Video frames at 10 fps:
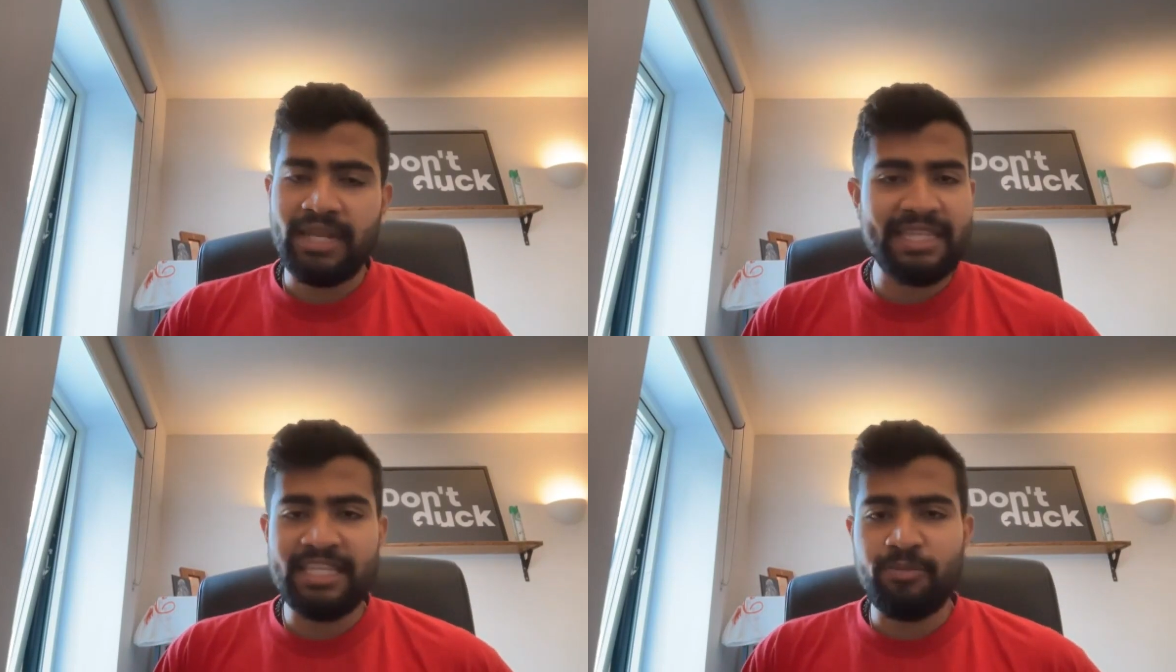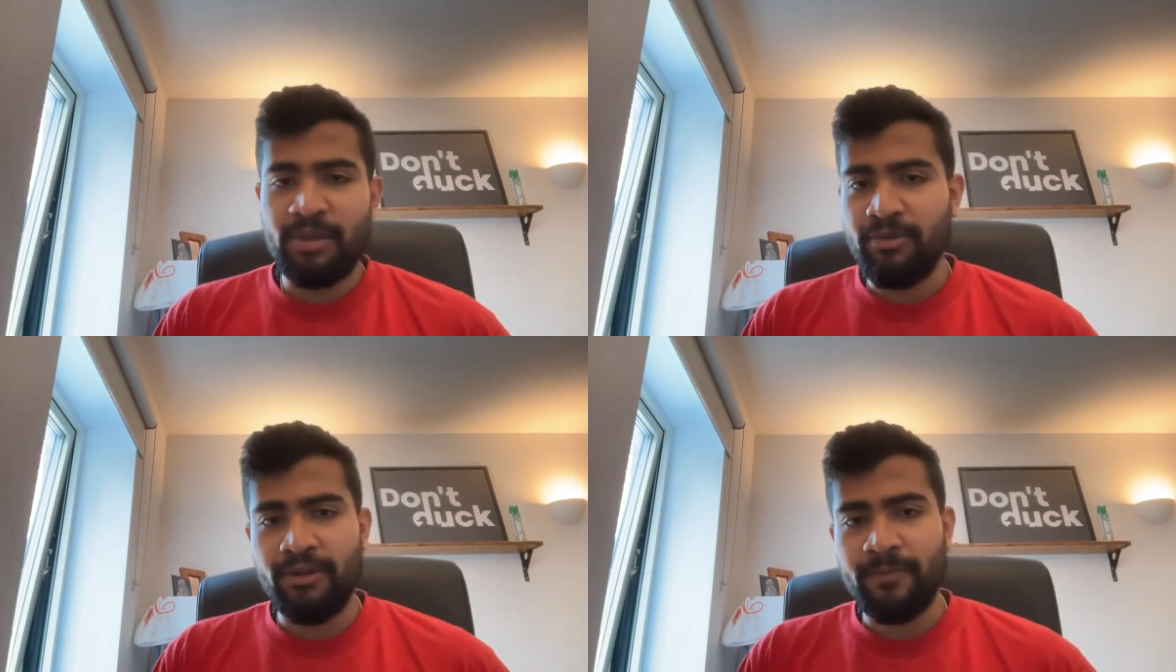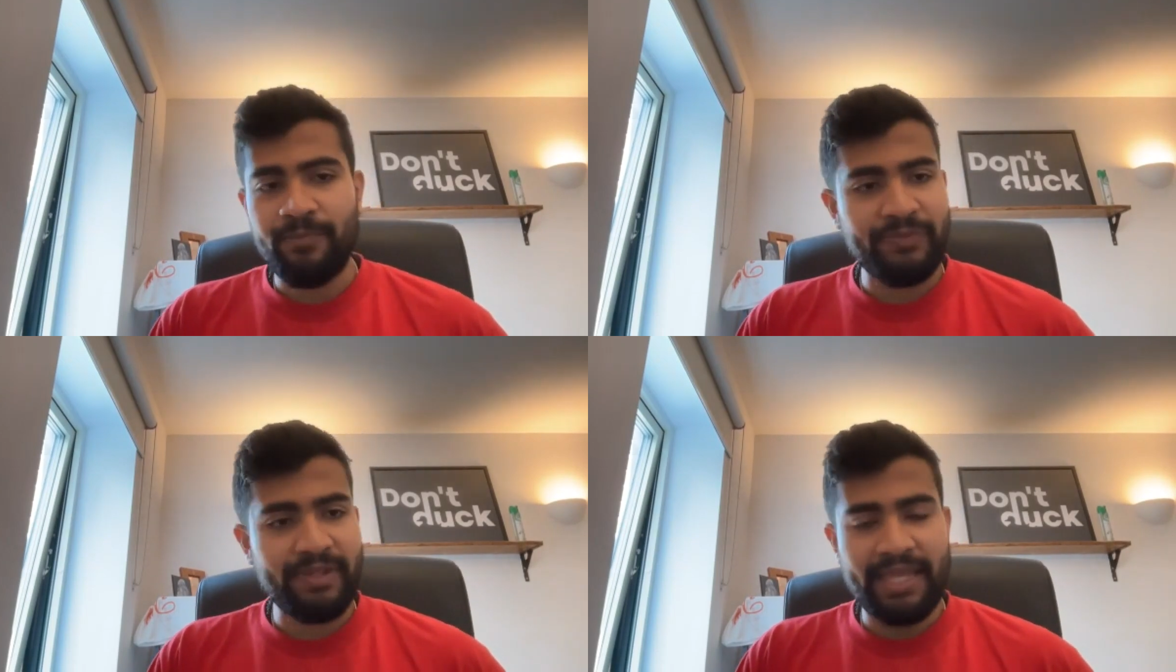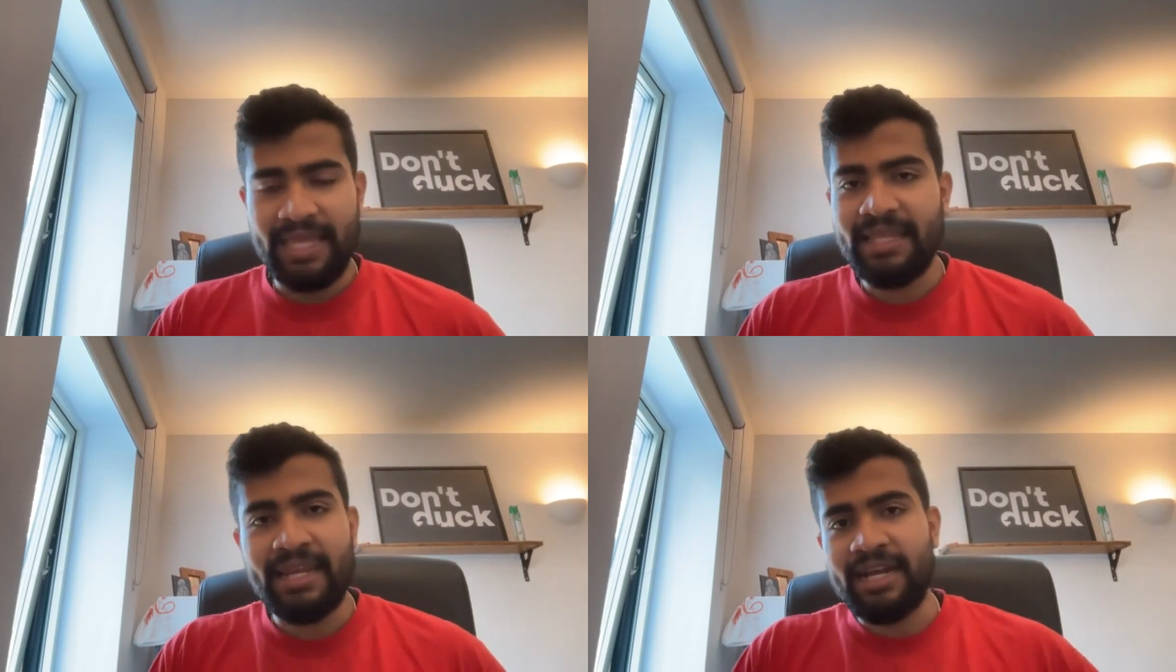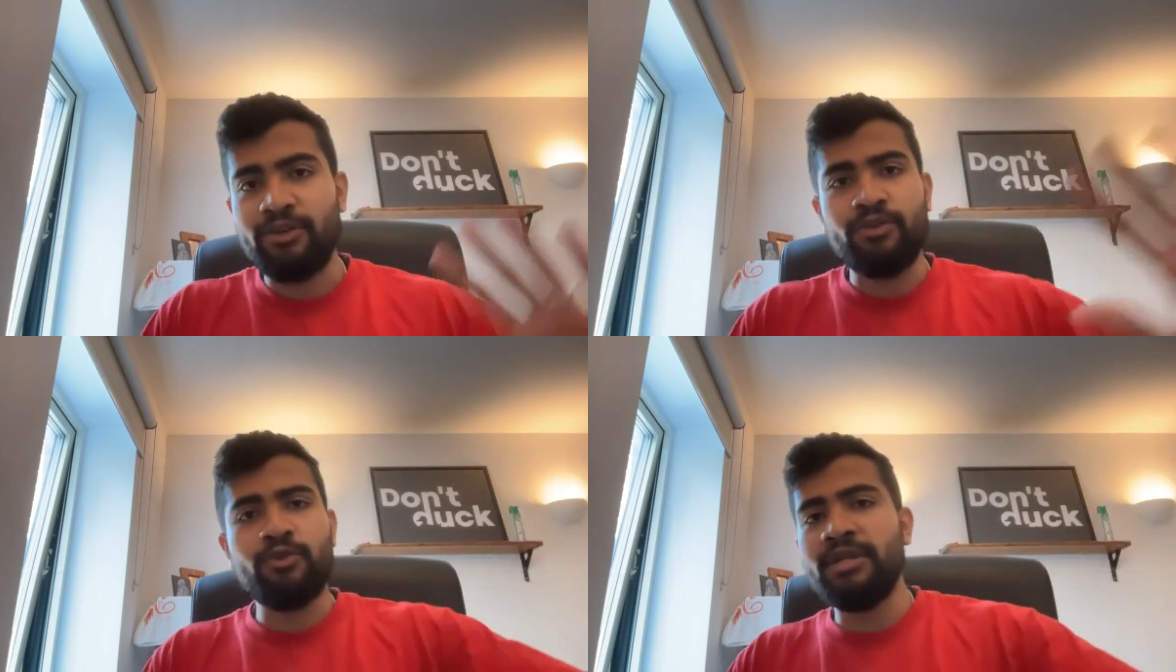Like, these people either are
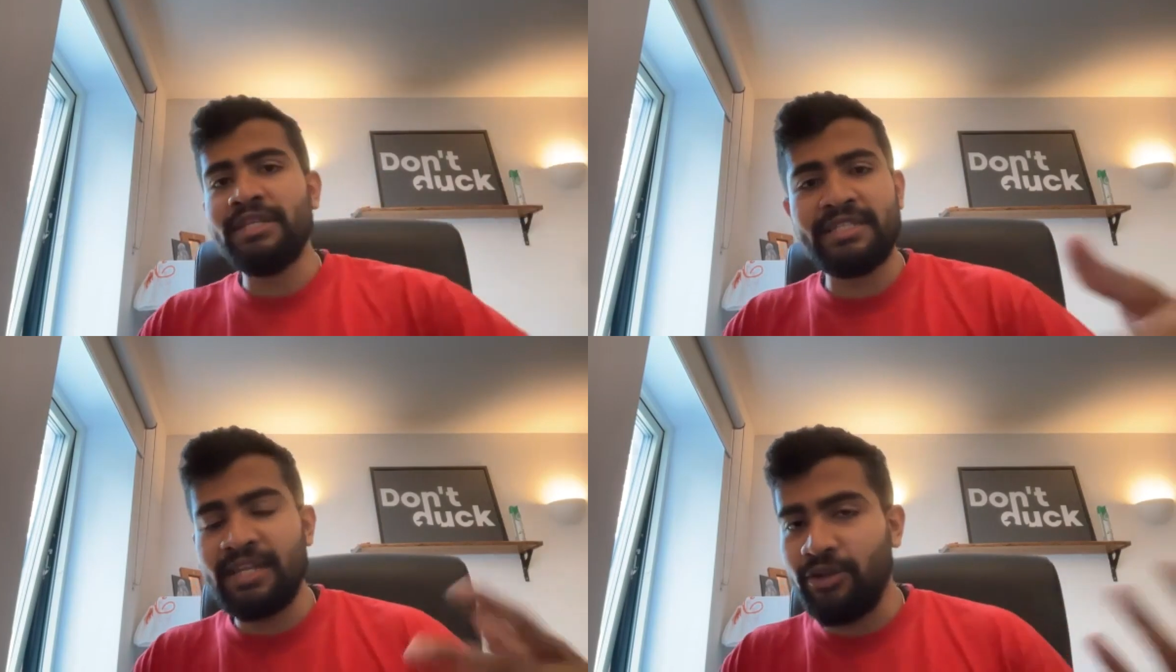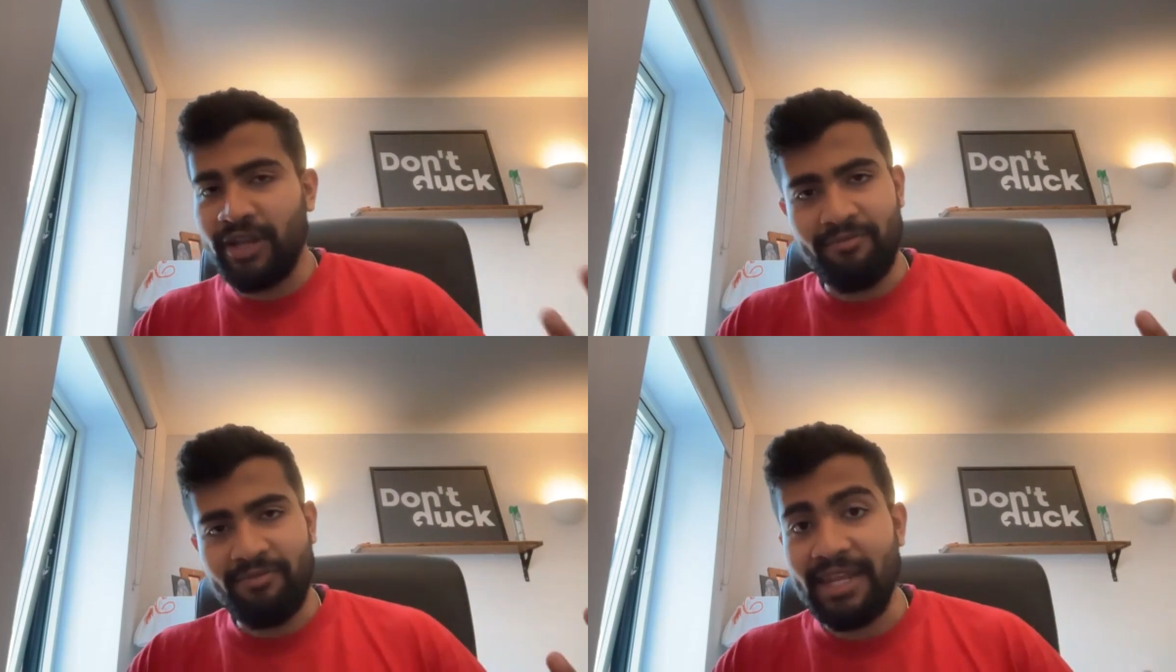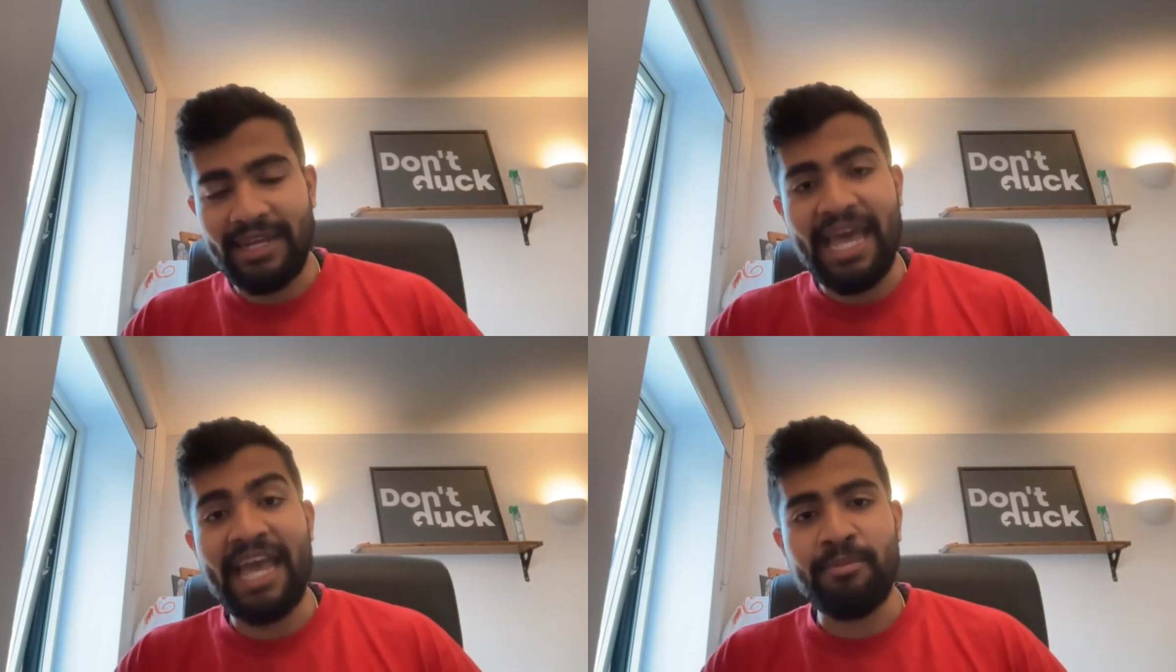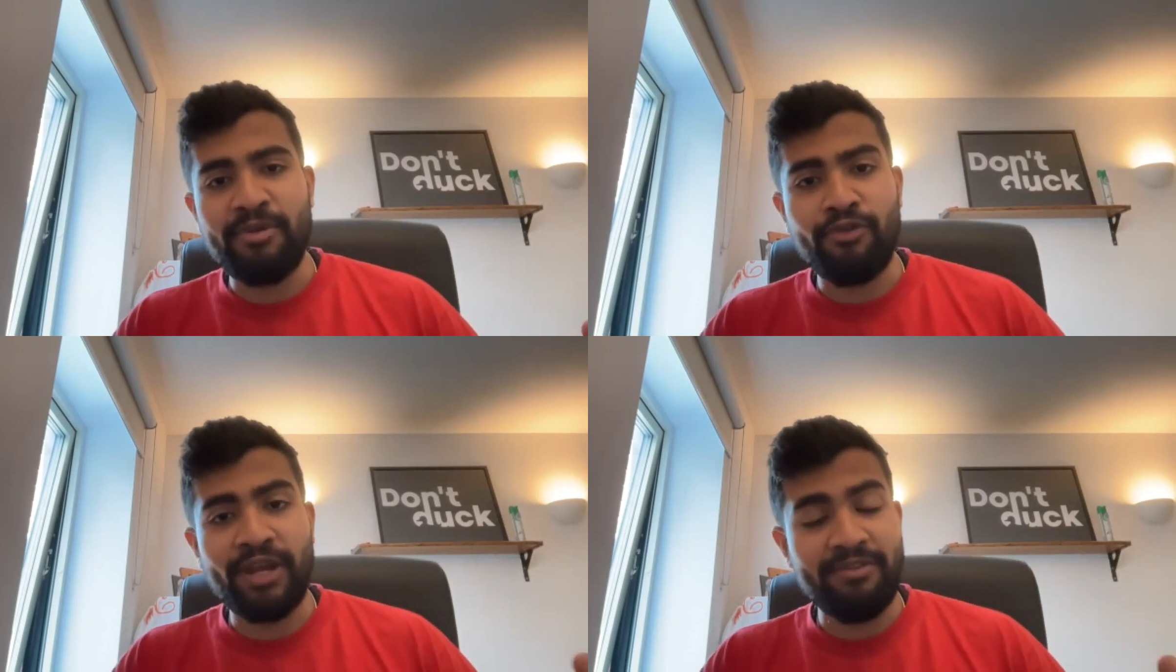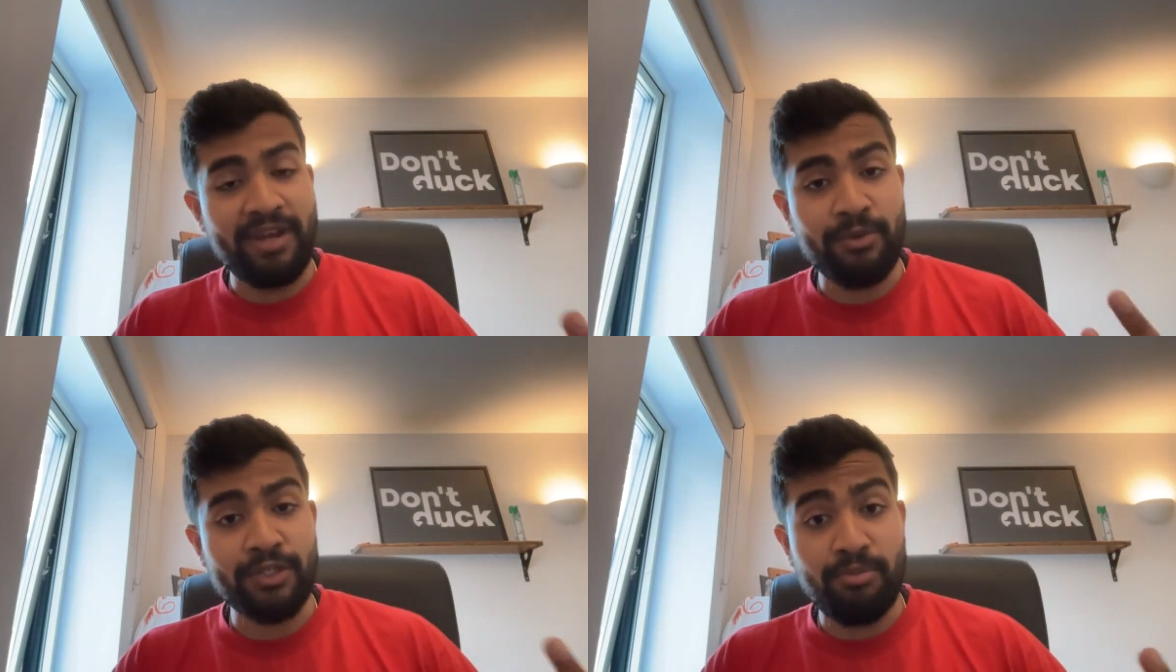too distant or have died before even
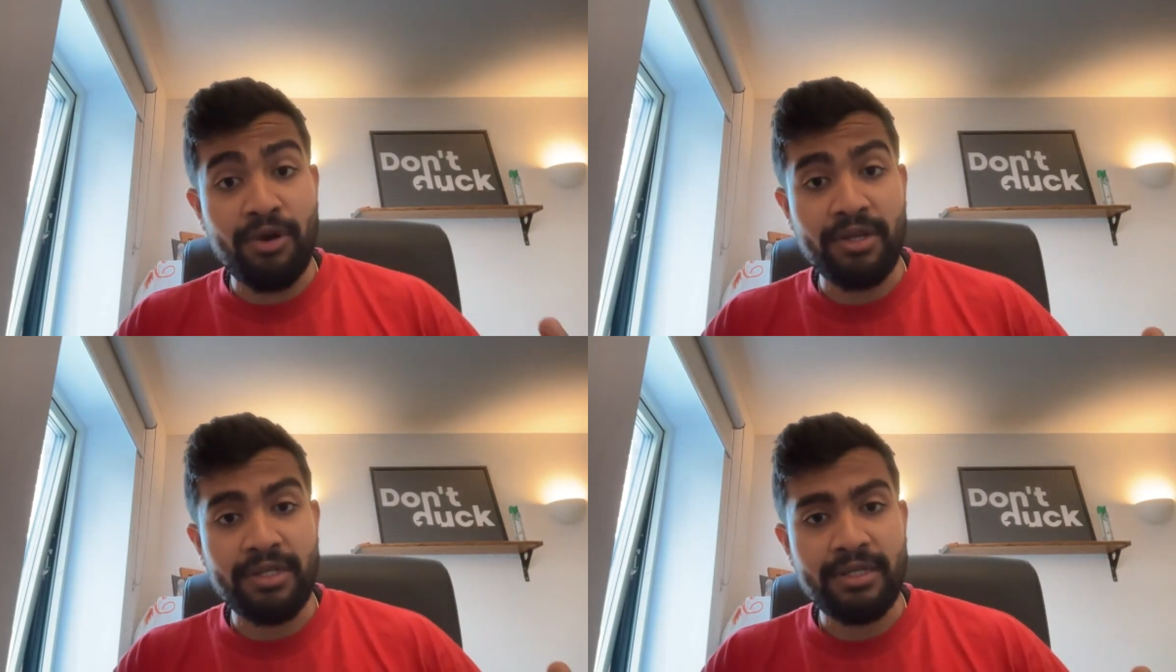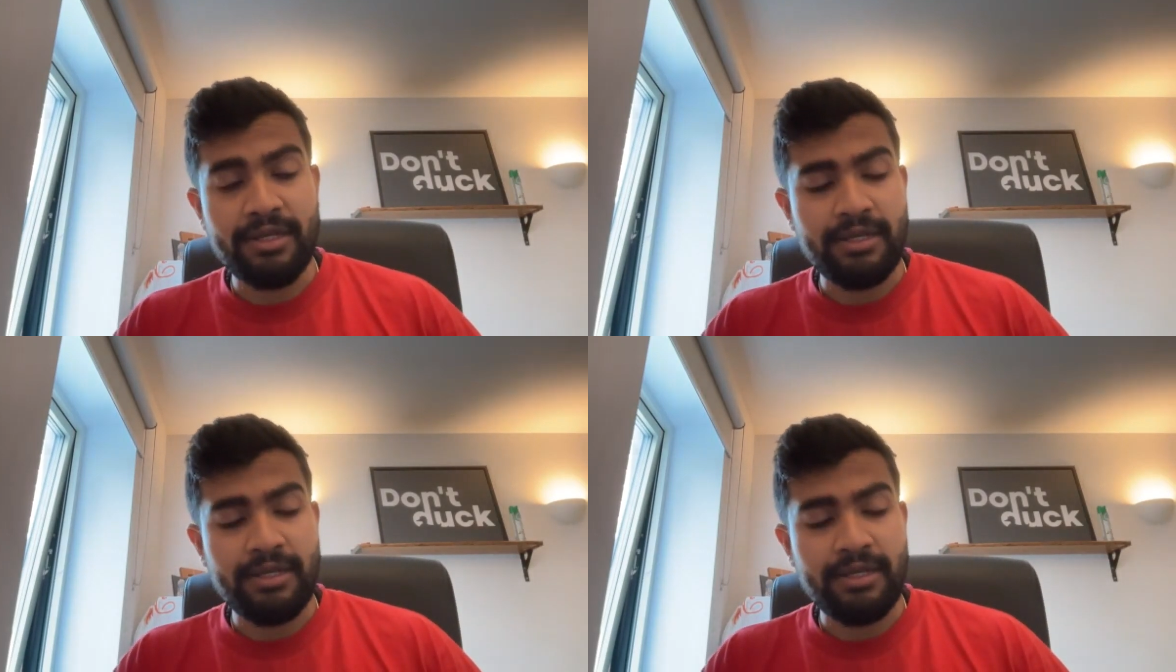I was born.